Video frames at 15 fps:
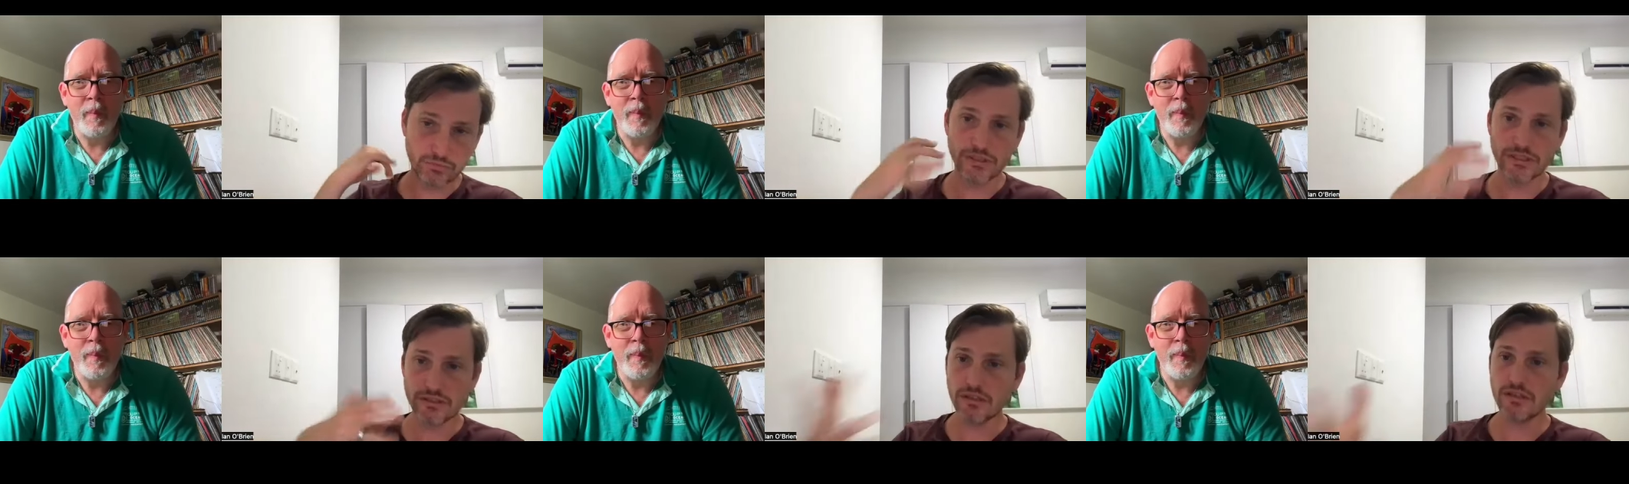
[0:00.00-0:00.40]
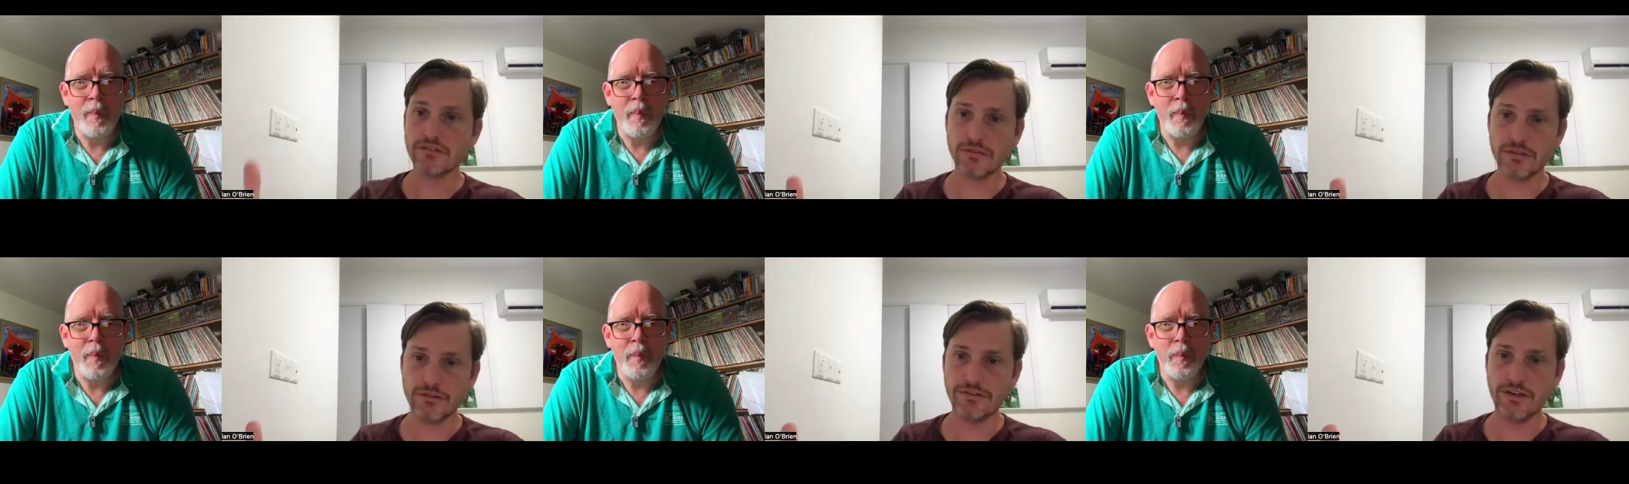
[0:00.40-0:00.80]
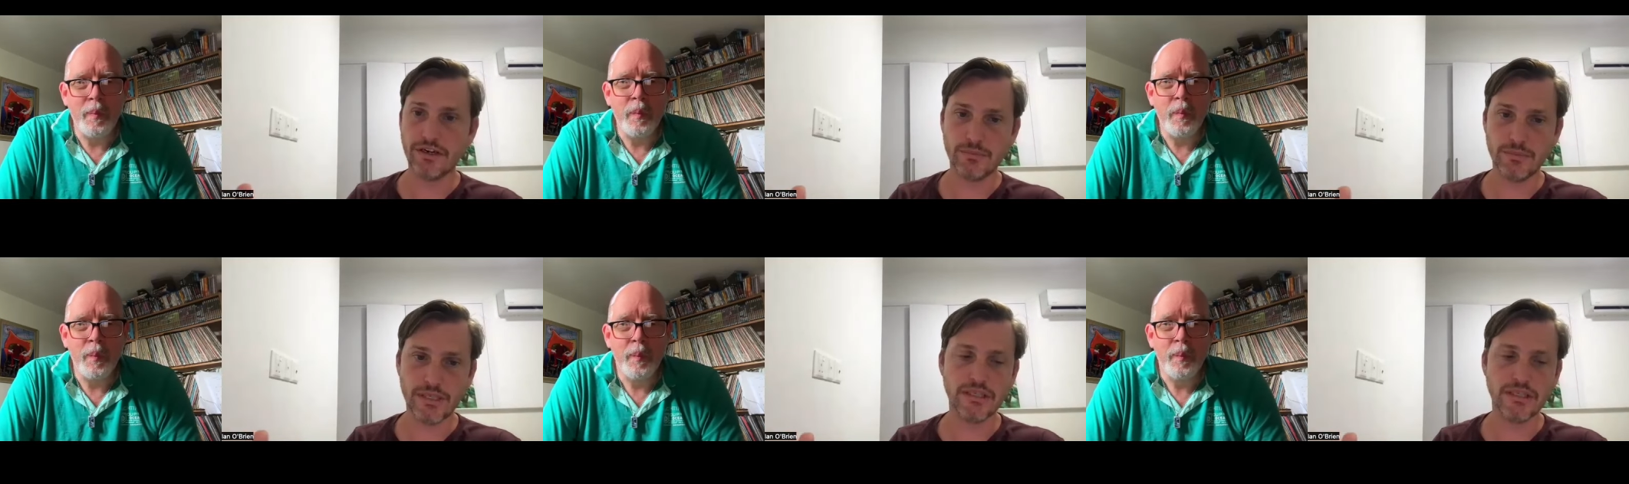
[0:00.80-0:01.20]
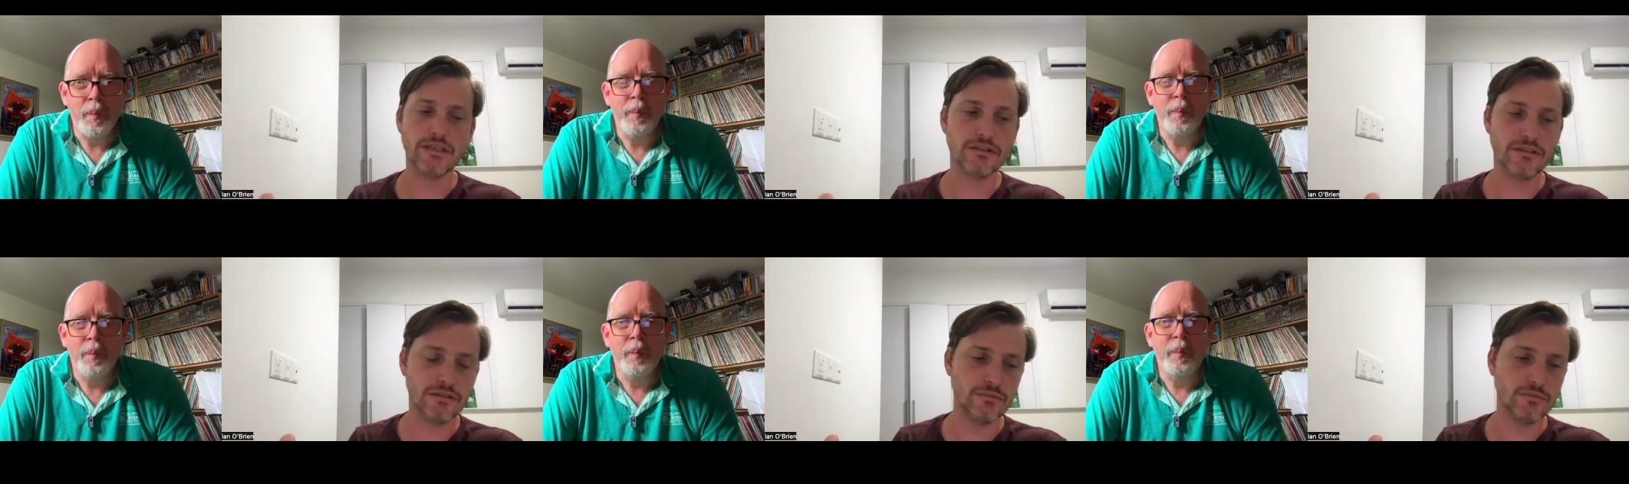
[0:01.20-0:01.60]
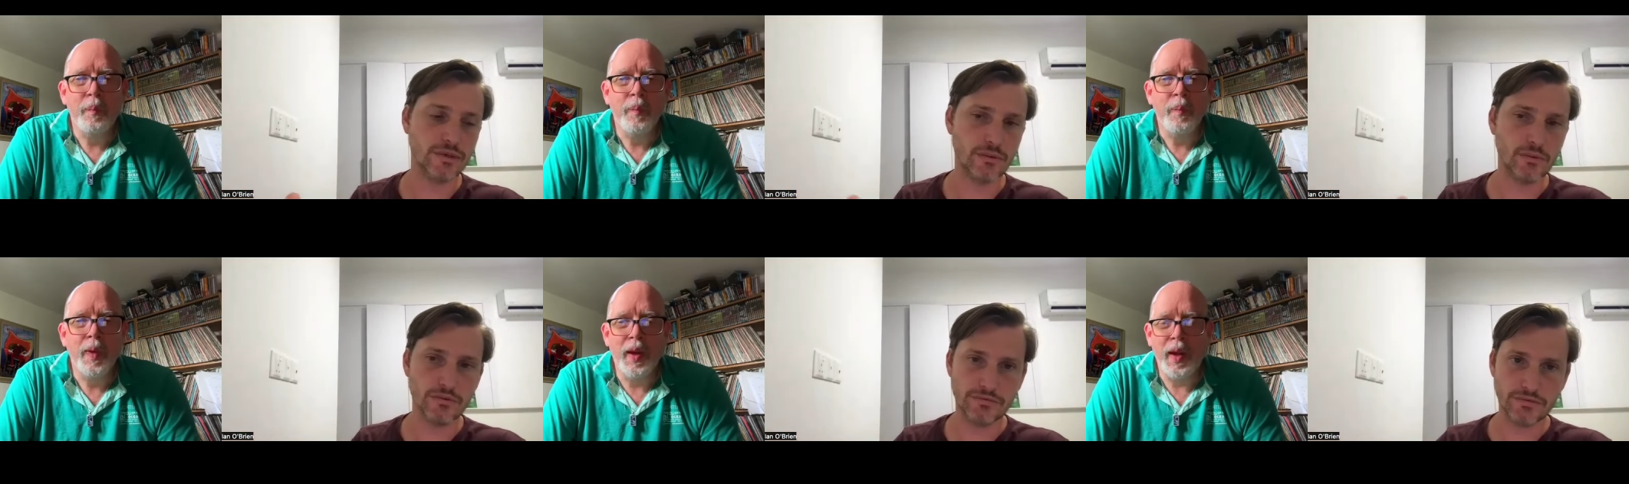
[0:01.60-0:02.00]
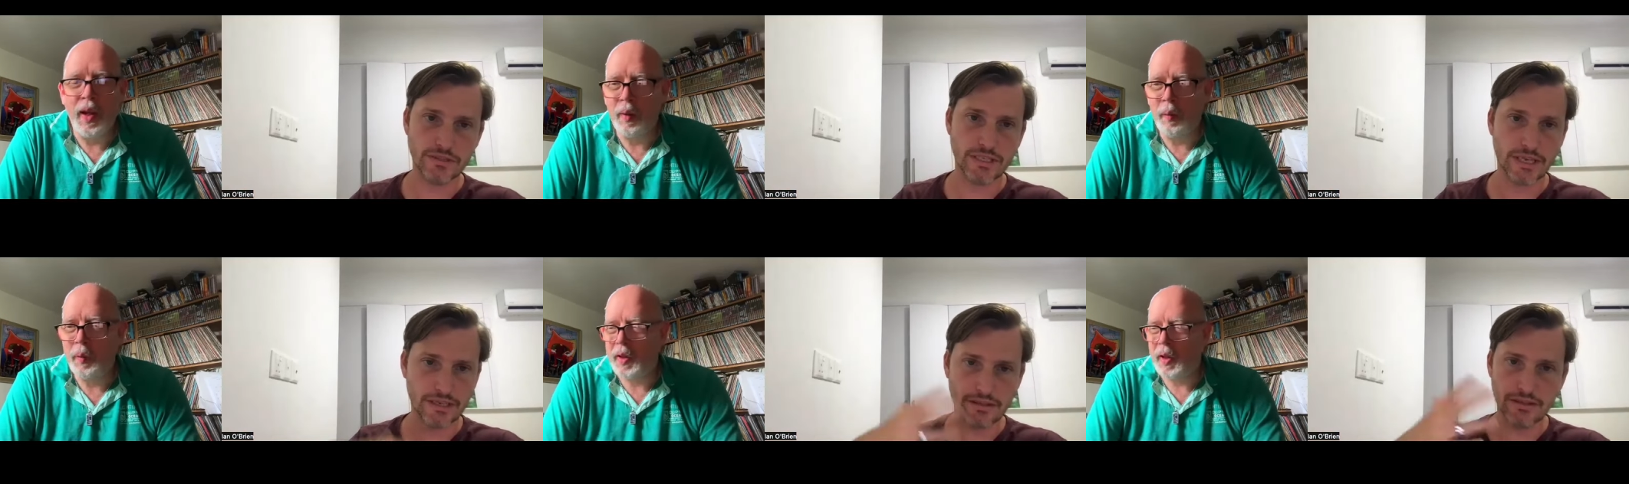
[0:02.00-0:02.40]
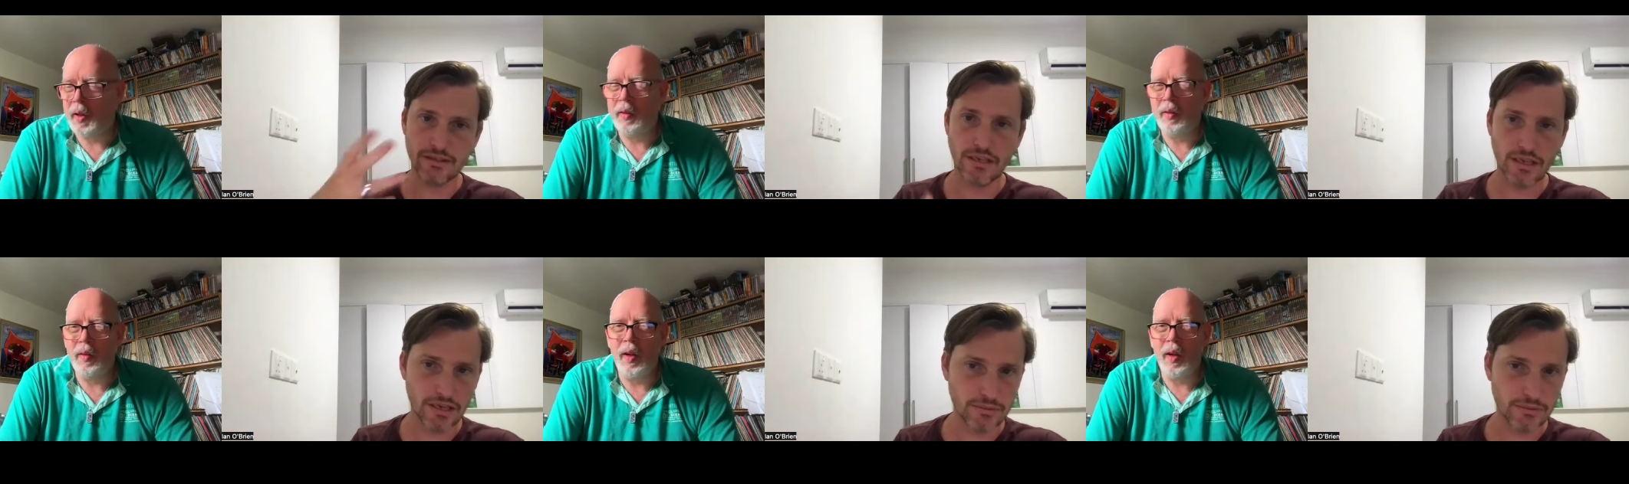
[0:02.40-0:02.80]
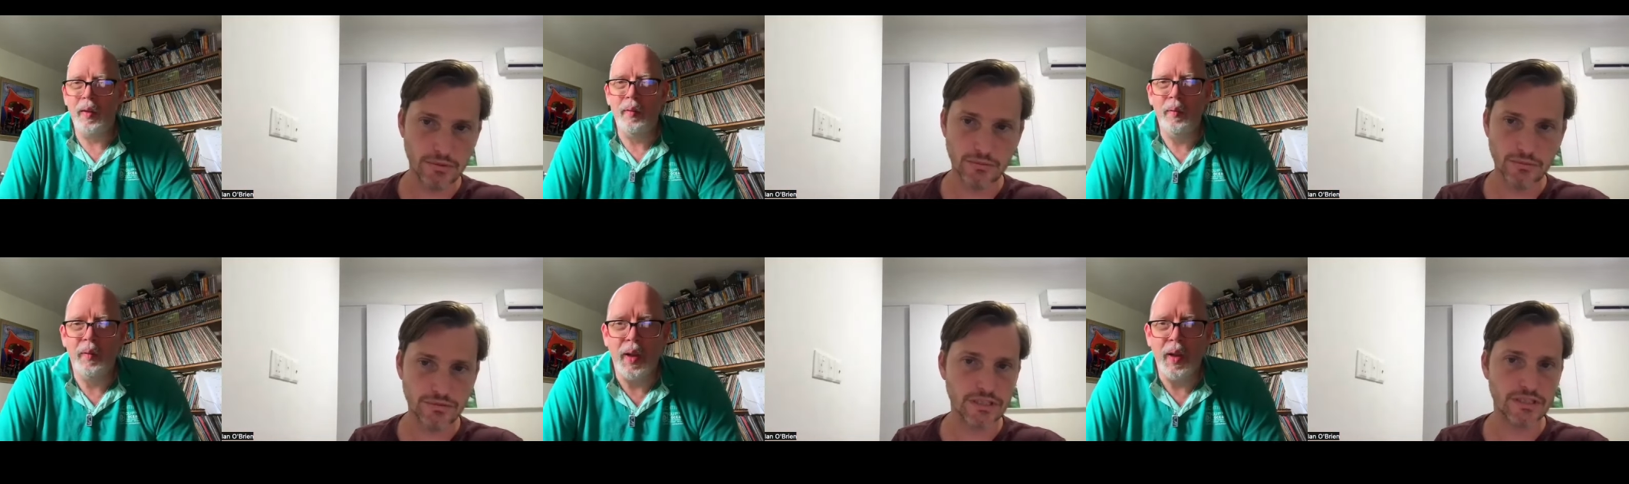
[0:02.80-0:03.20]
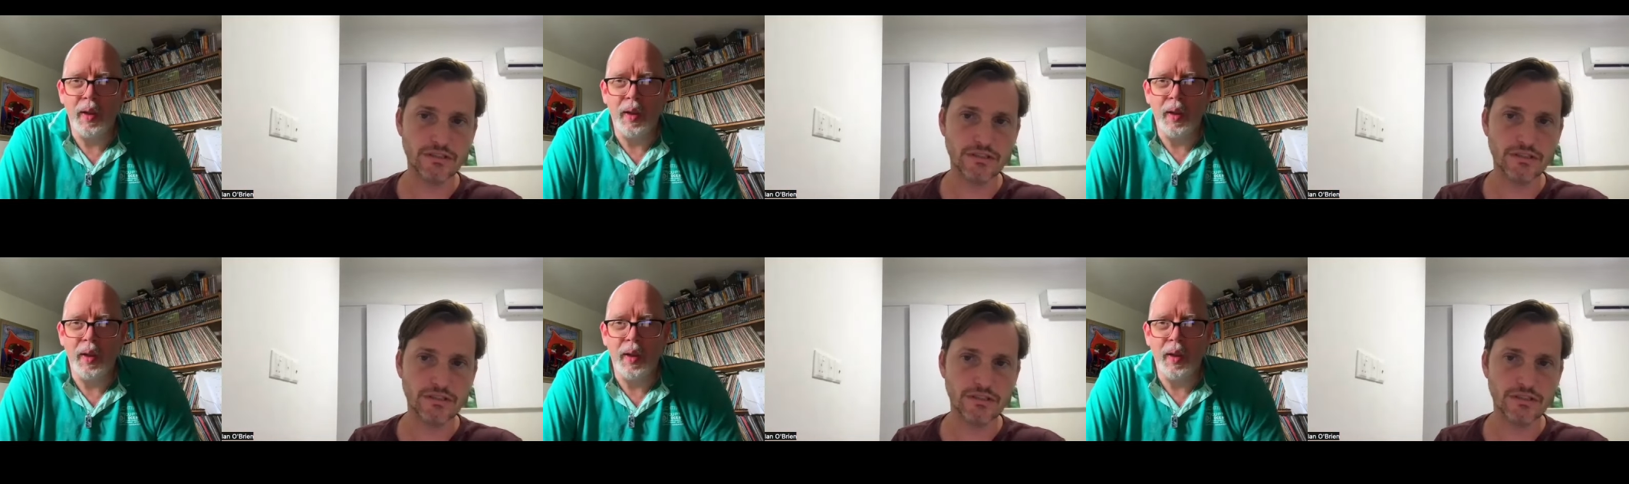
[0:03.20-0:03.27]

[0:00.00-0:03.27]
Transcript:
Speaker 1: we started from the very beginning, didn't we? With yeah, we did. alignment yeah. with the